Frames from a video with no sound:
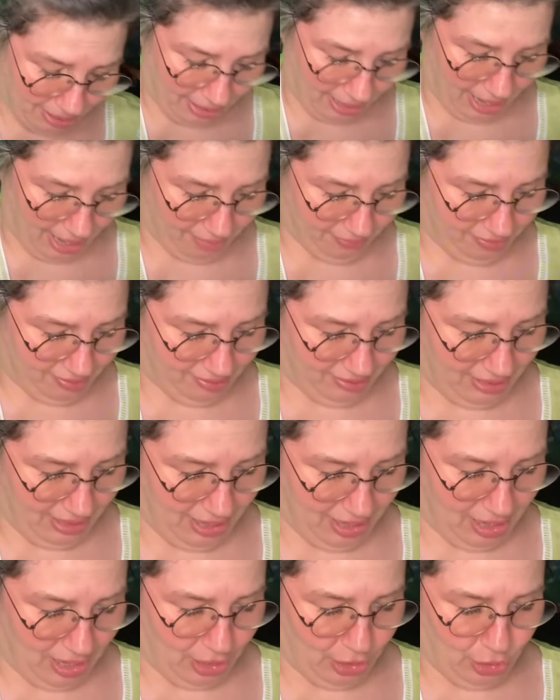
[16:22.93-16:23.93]
I have
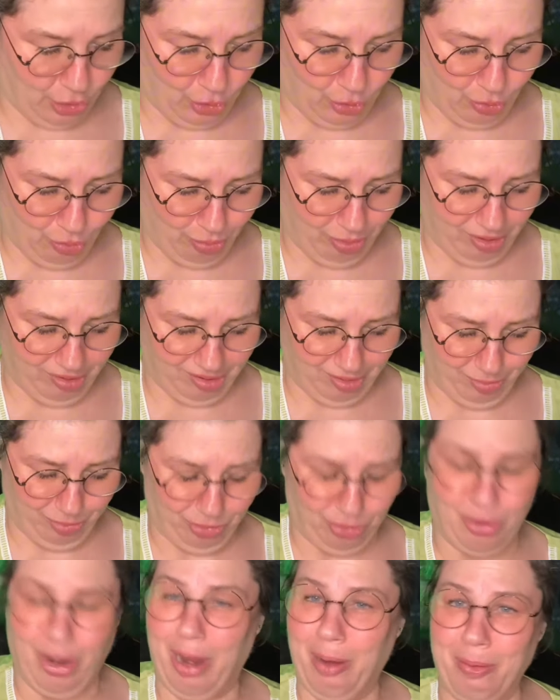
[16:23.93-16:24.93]
seen new
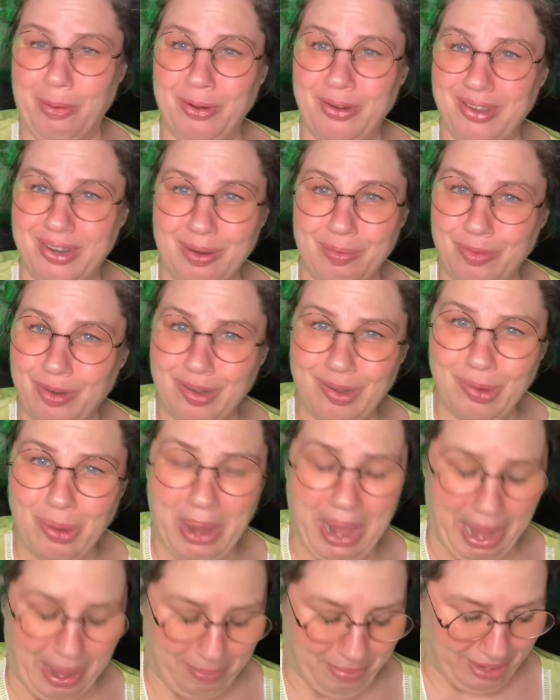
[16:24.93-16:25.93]
subscribers and I'm just so
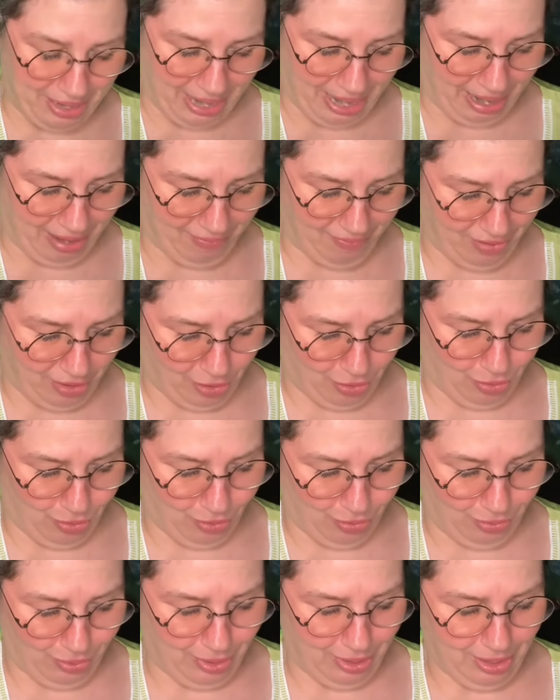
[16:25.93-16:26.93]
happy to have you.